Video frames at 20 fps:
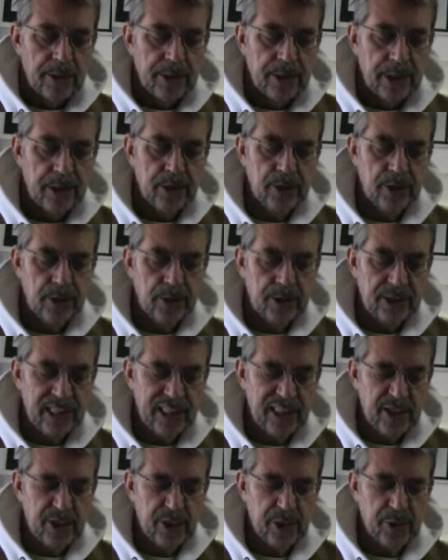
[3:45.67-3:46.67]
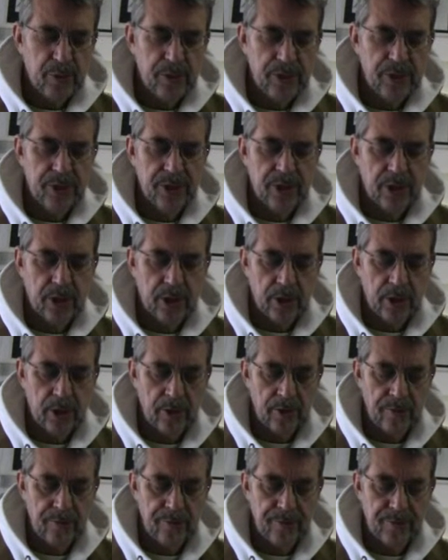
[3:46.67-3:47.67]
Sensuous
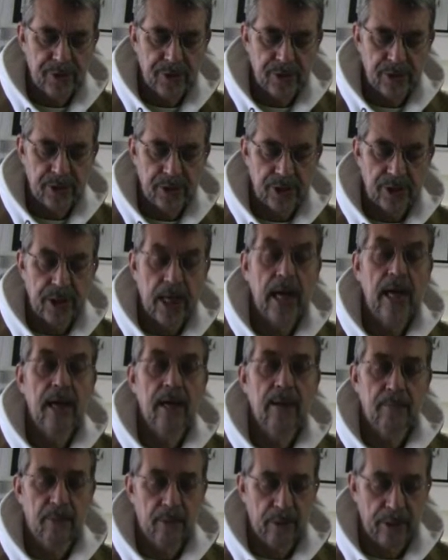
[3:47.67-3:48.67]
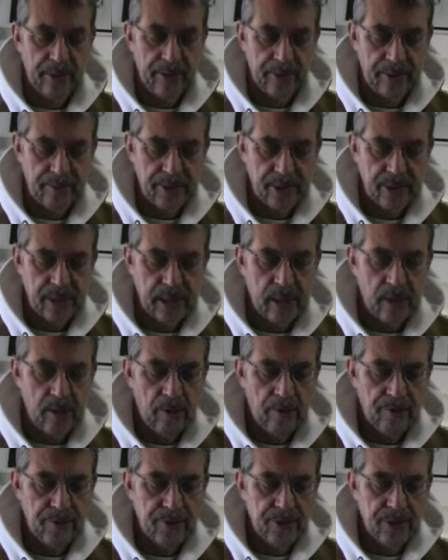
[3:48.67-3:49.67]
curves, desirable in
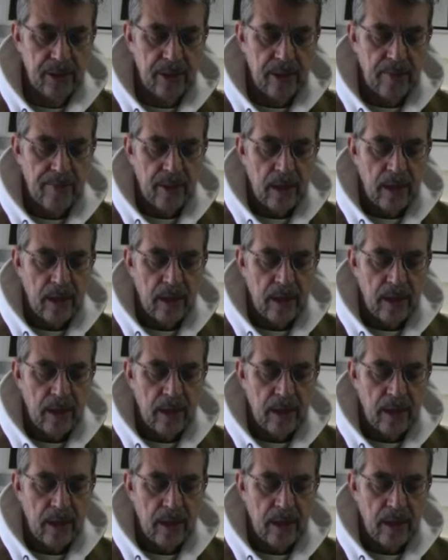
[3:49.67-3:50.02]
themselves,